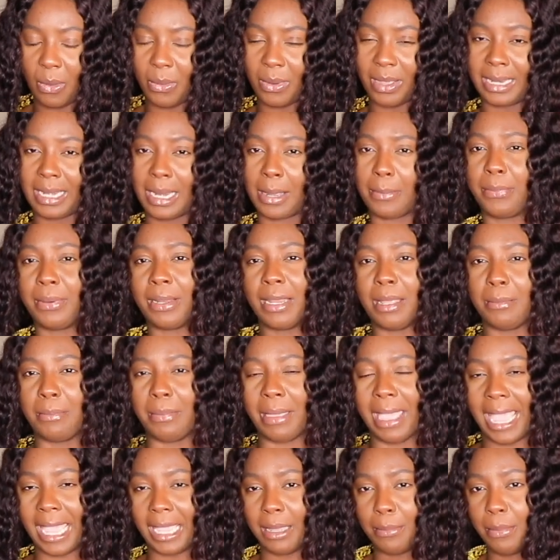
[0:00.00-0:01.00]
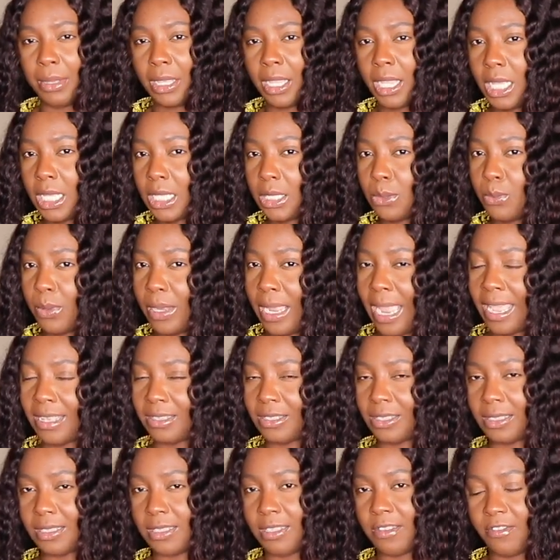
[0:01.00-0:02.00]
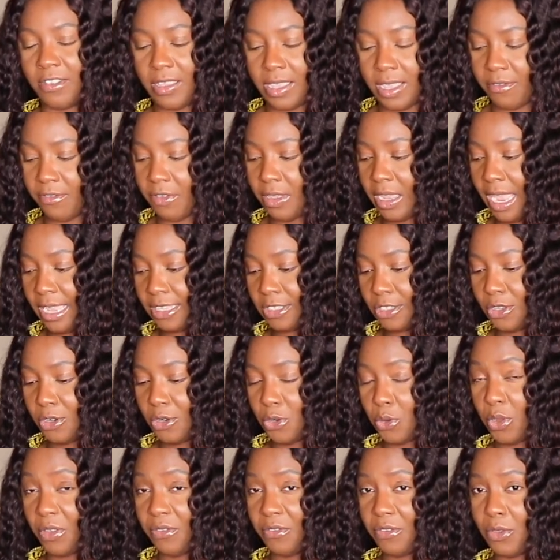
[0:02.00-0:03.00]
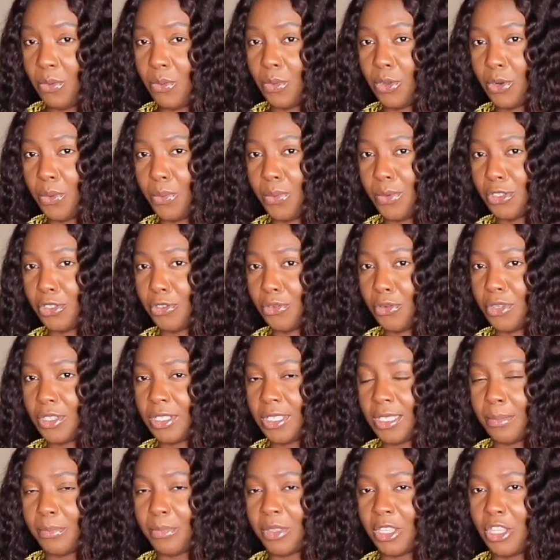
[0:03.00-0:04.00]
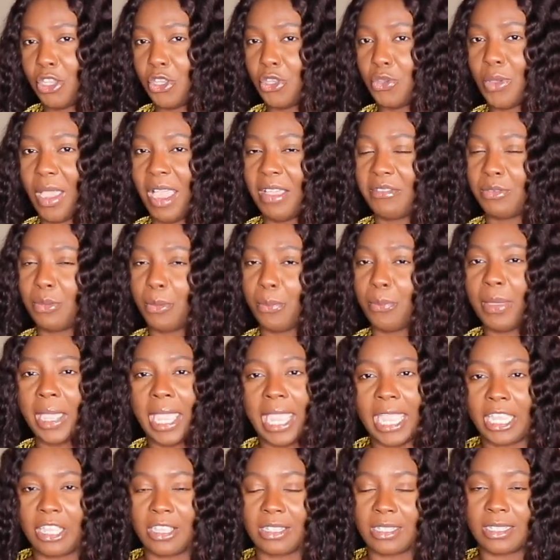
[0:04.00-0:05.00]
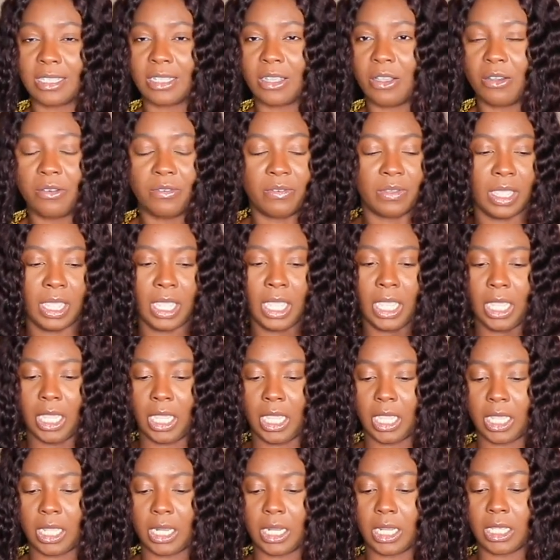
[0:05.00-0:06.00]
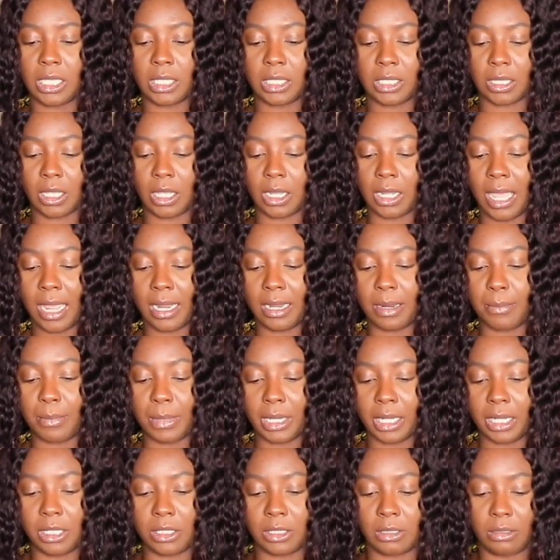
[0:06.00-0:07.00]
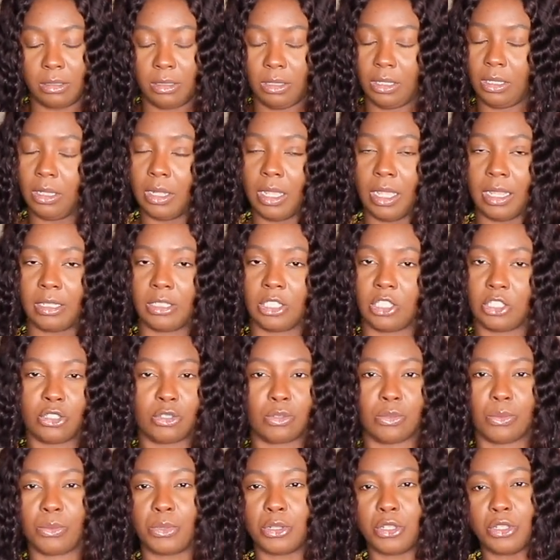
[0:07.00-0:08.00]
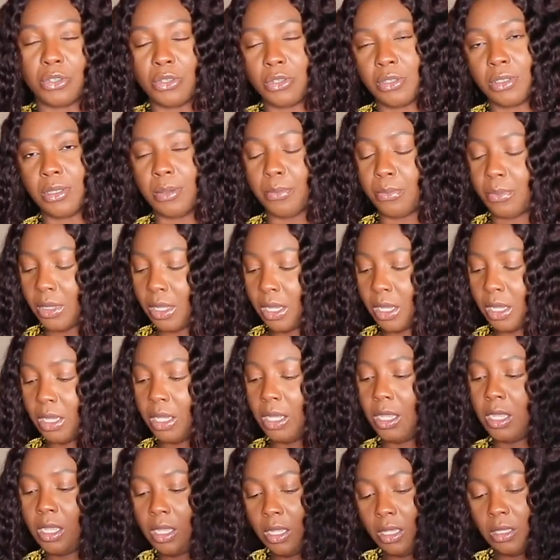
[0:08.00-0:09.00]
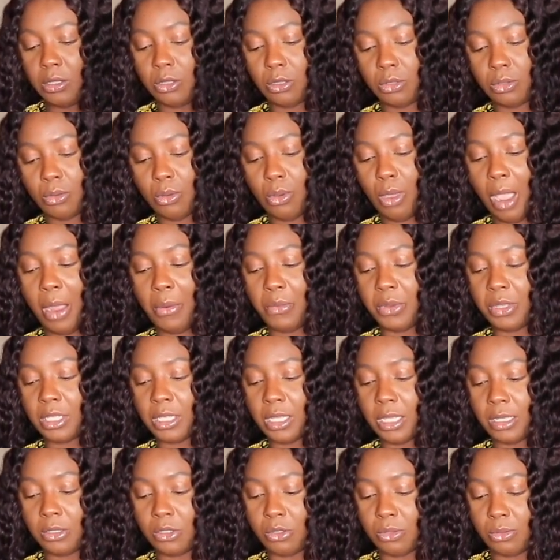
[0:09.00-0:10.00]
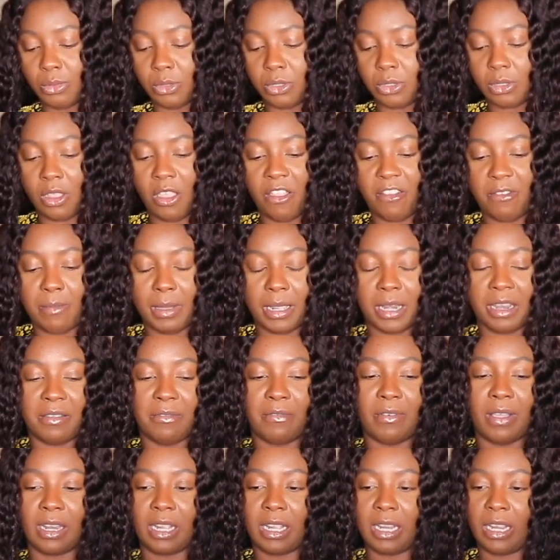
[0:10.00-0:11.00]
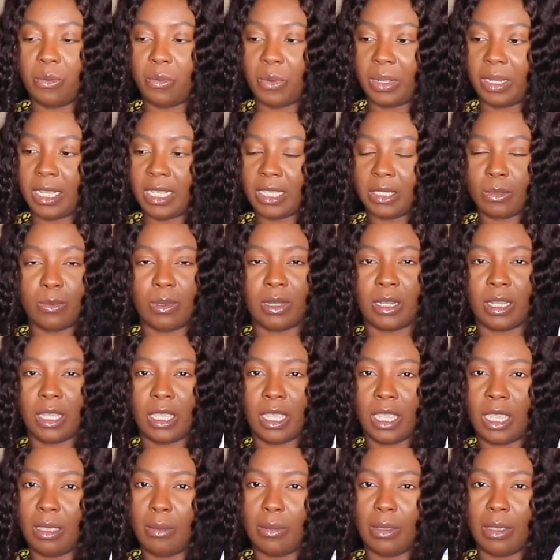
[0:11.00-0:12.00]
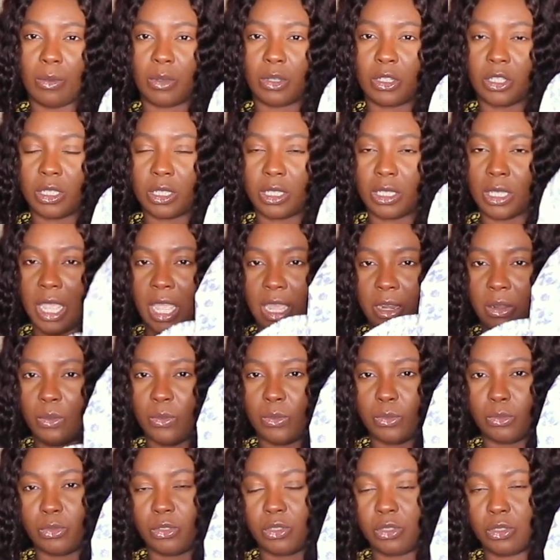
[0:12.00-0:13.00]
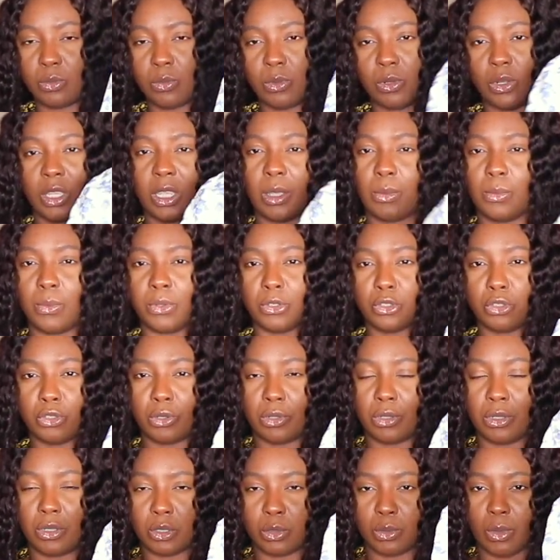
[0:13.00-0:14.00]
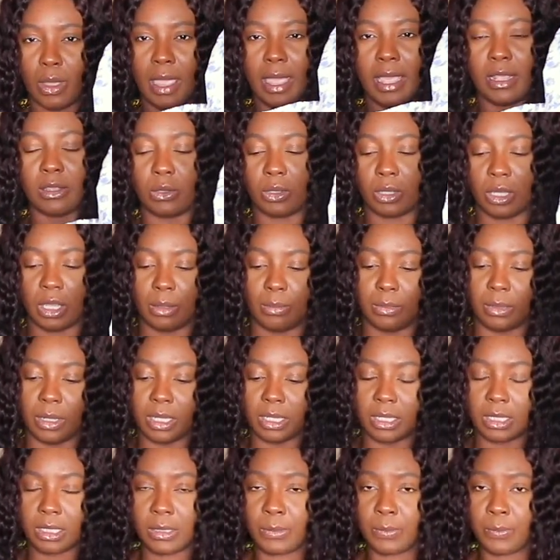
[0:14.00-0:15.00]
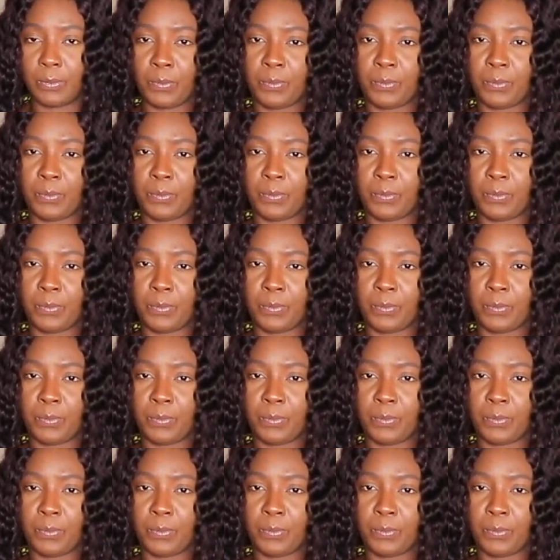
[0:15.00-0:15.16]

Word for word: I'll kind of put it back because for House of CB if you guys don't know if you want to return something you have to pay yourself and it's a lot of money like just to return something so I resent some stuff but then finally when this one came it was just I don't just want to keep returning so I had to keep this